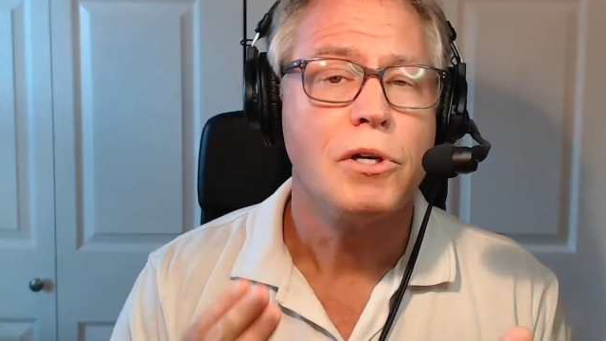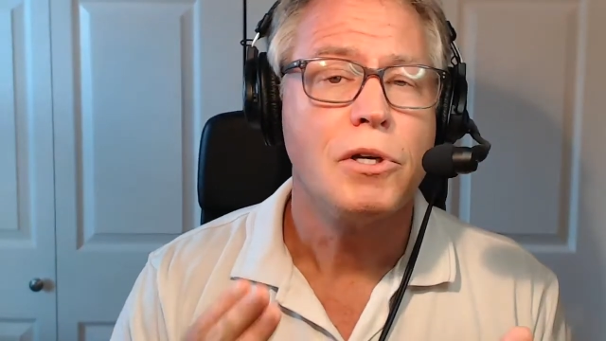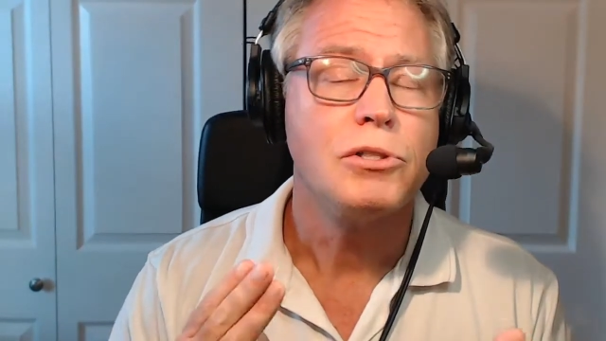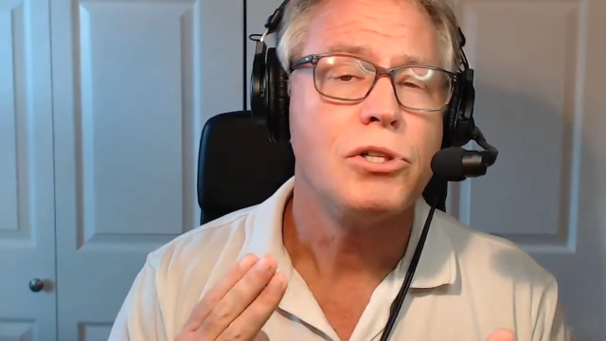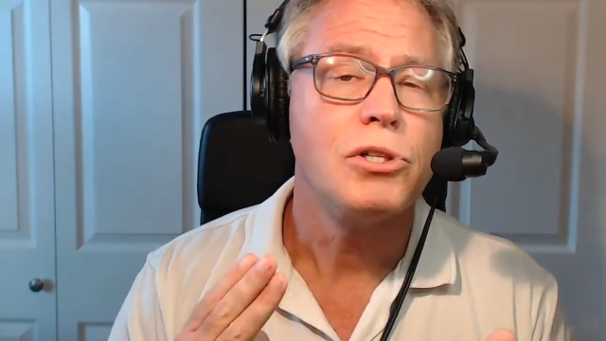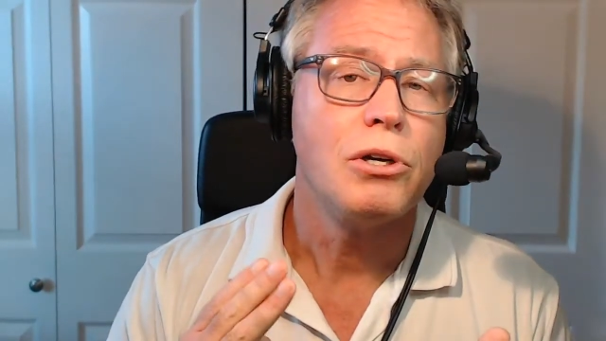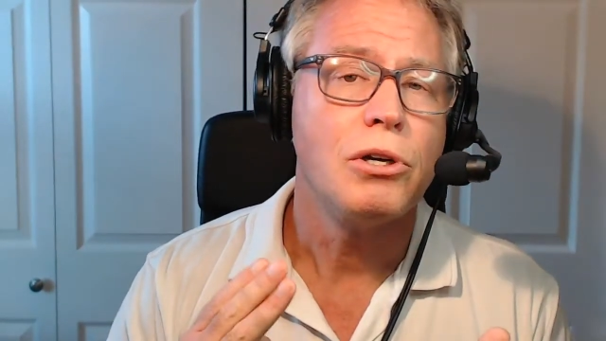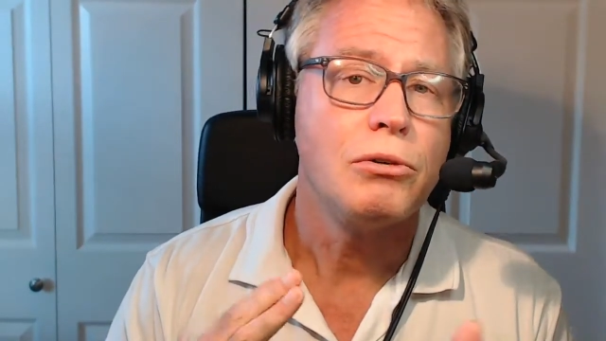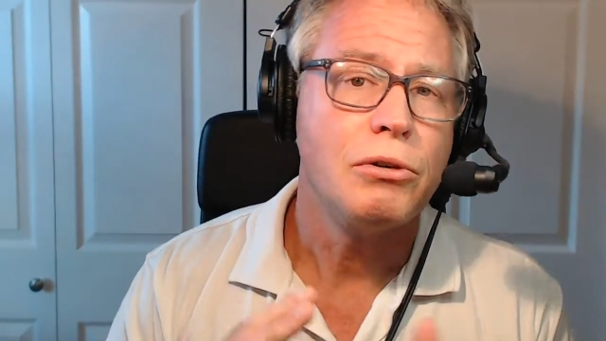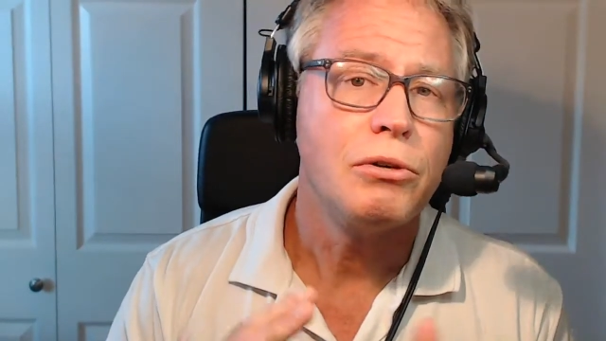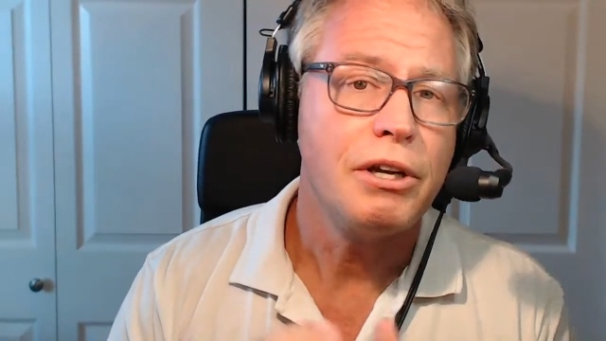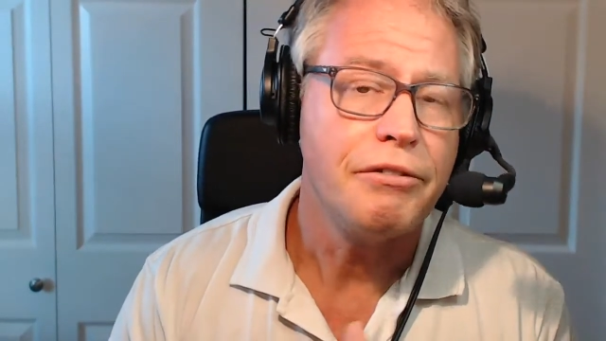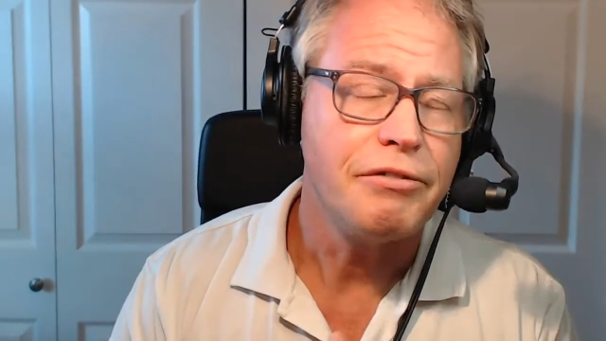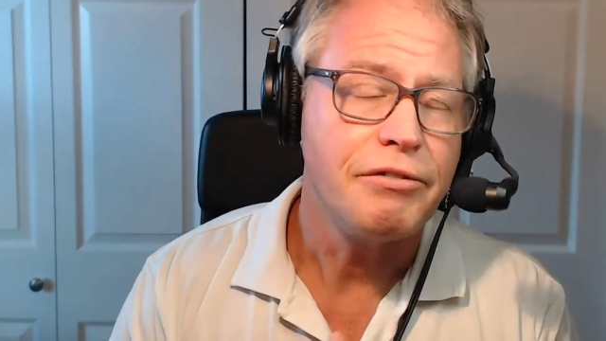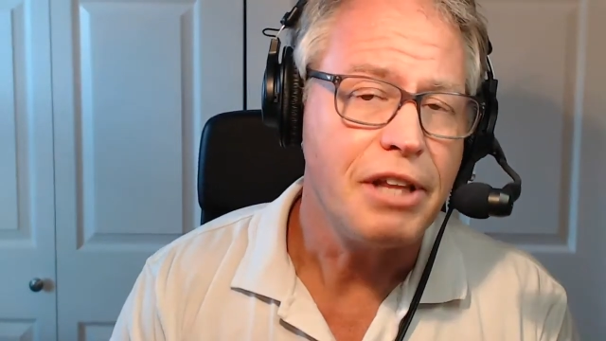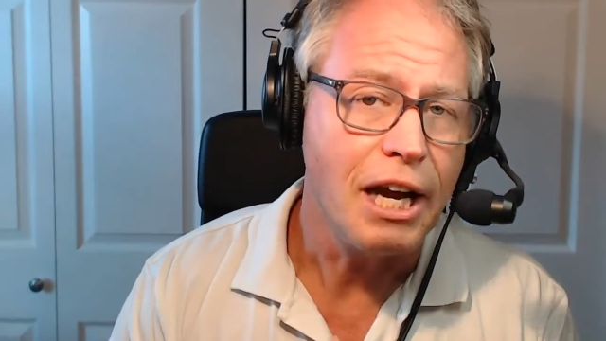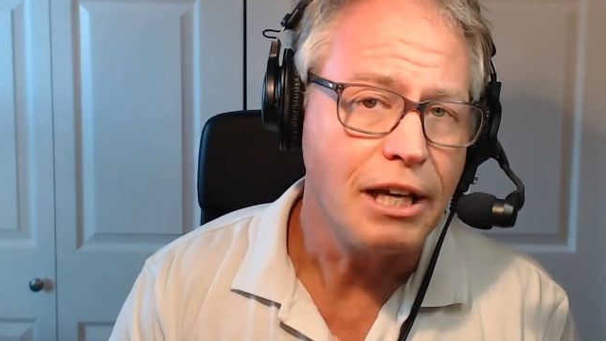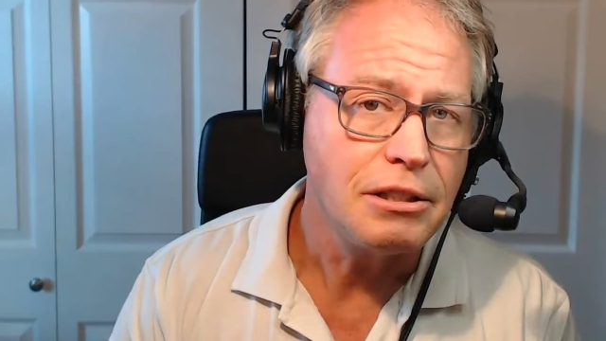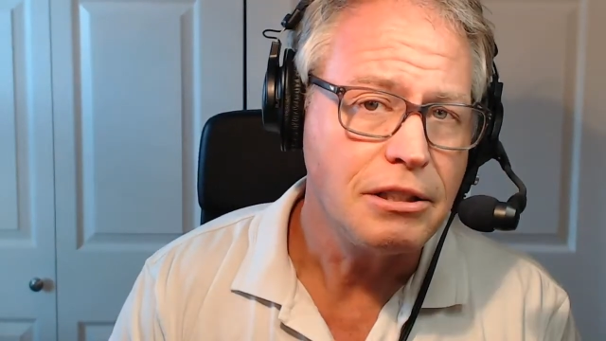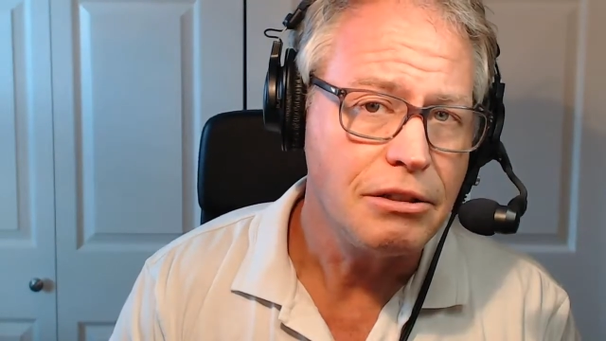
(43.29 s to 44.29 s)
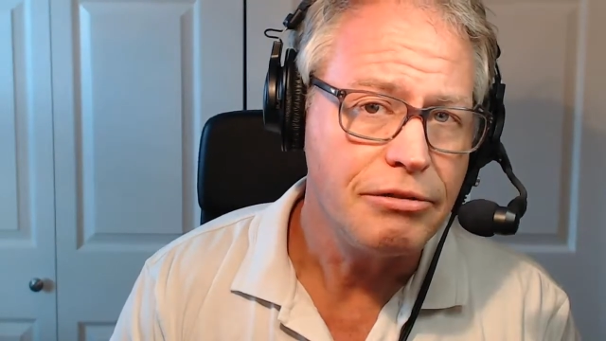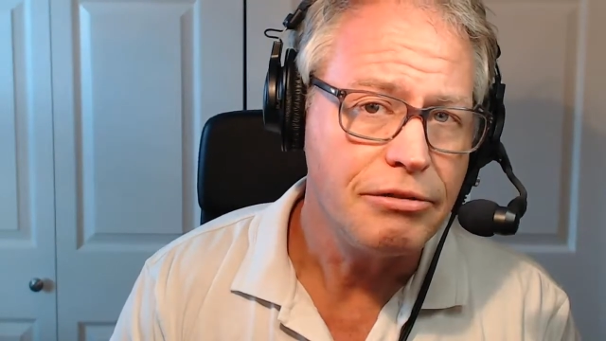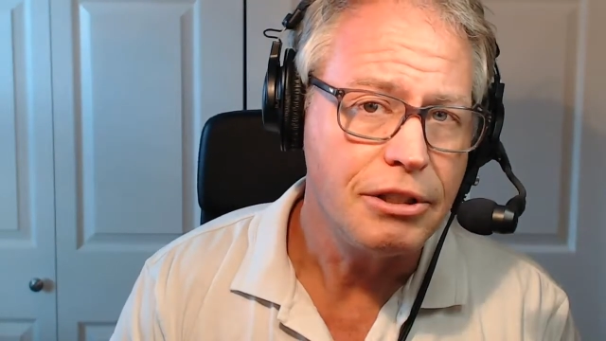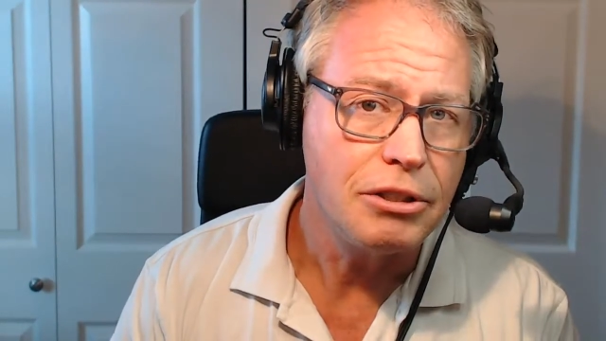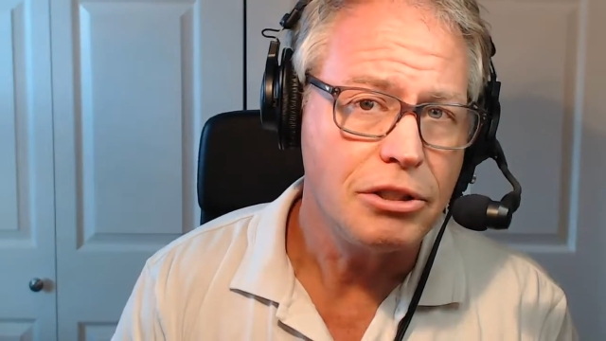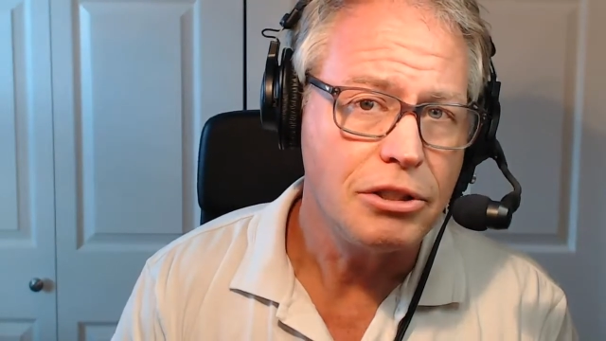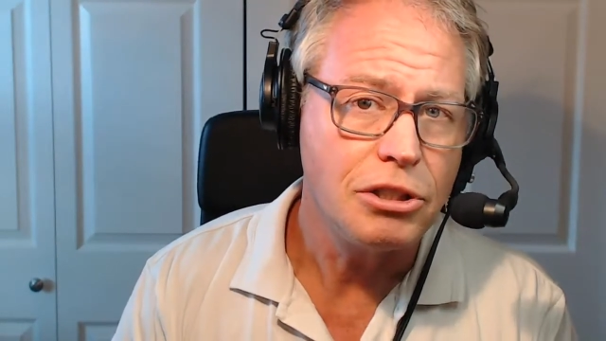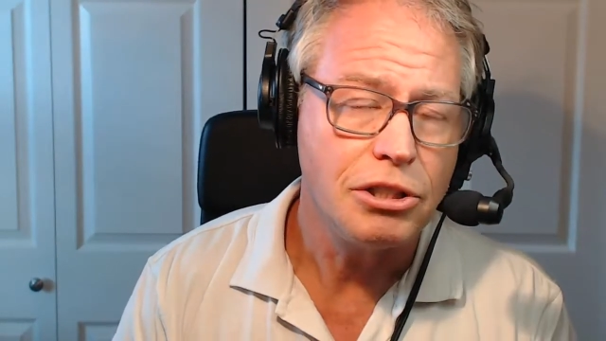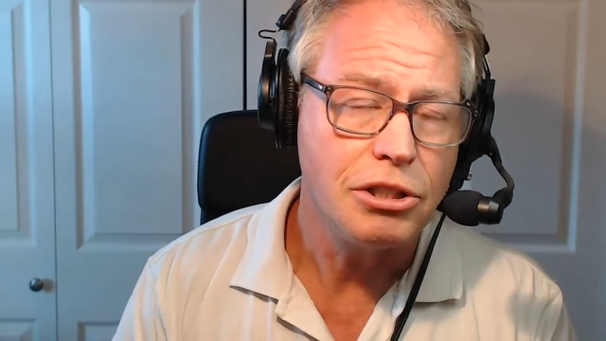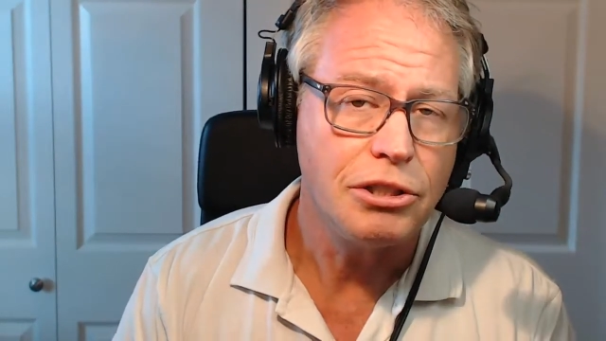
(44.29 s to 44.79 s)
So if that's of
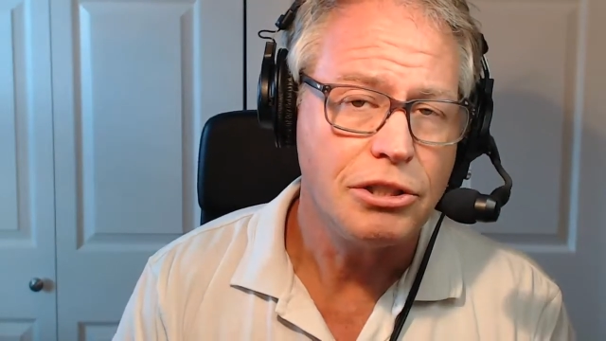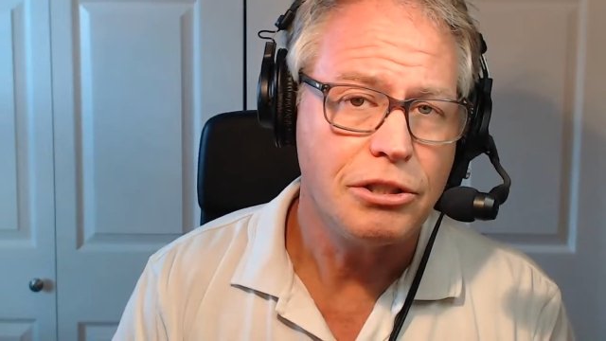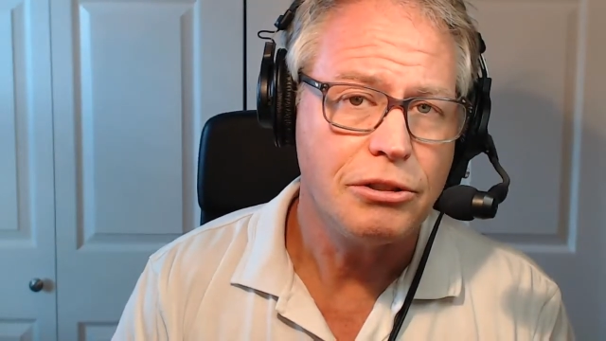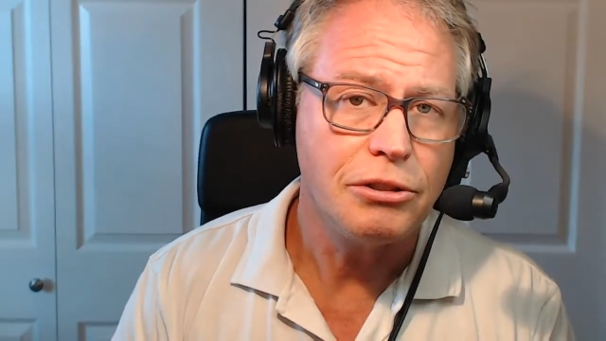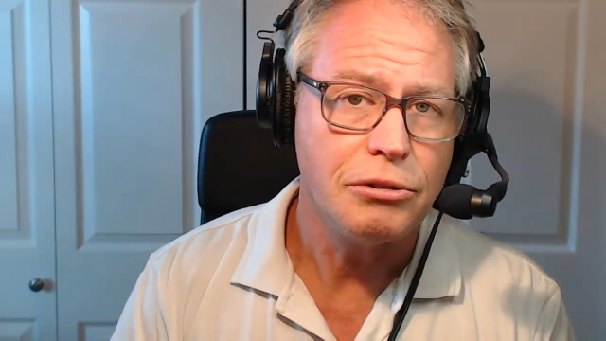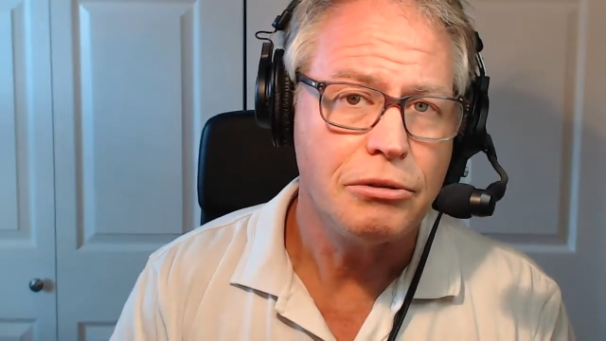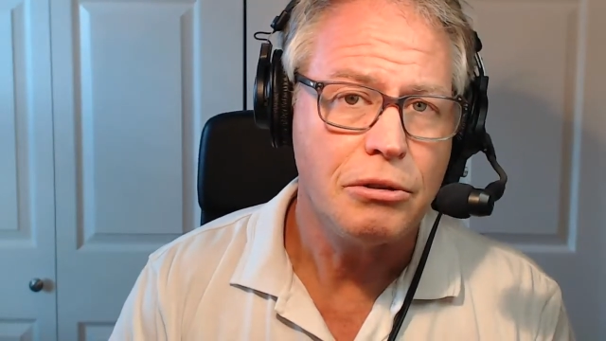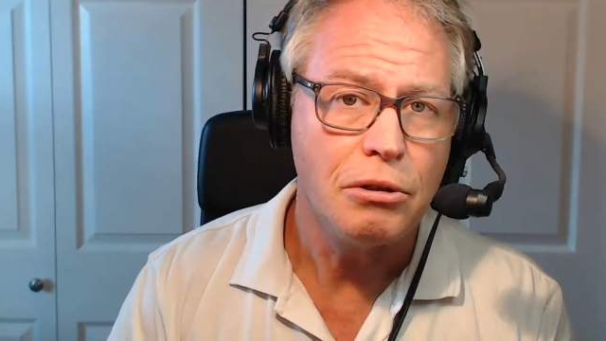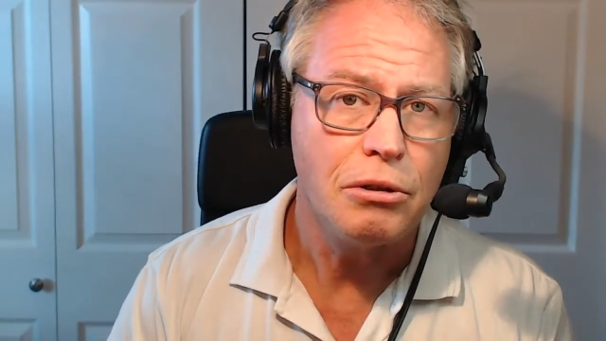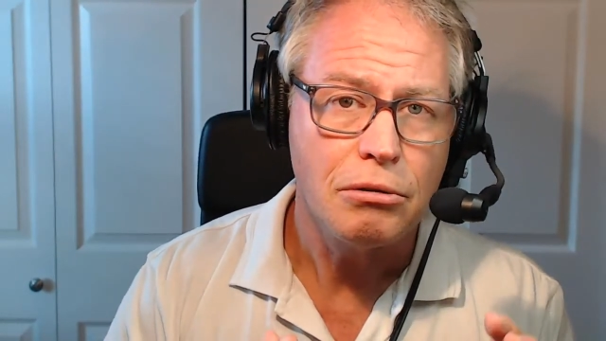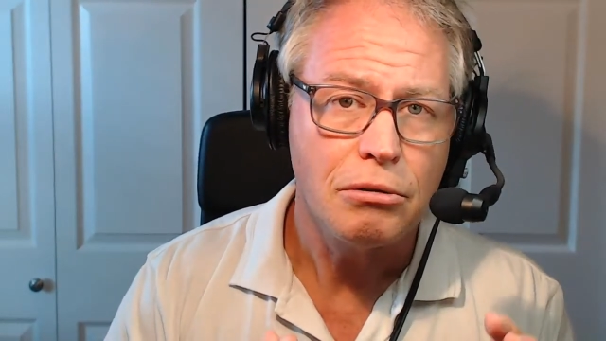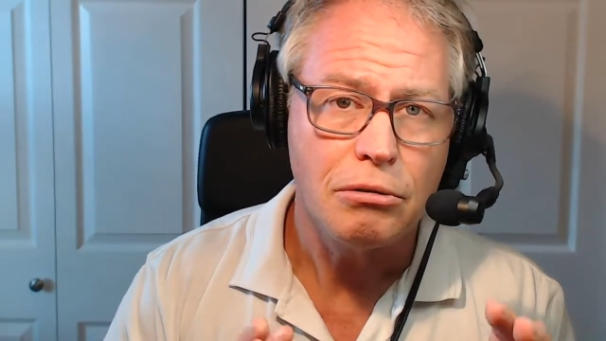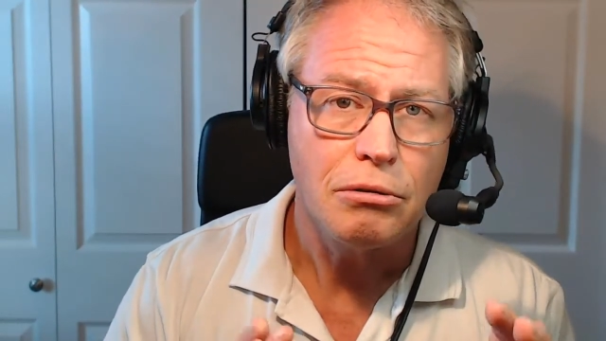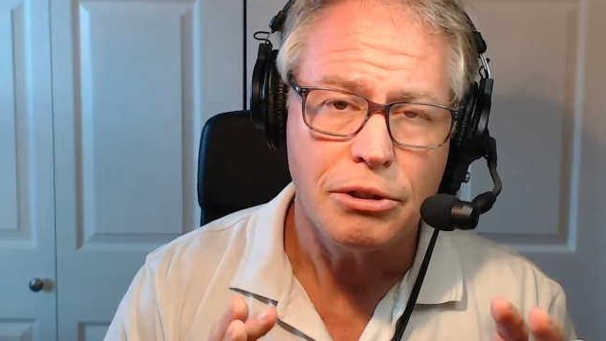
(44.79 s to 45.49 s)
interest to you,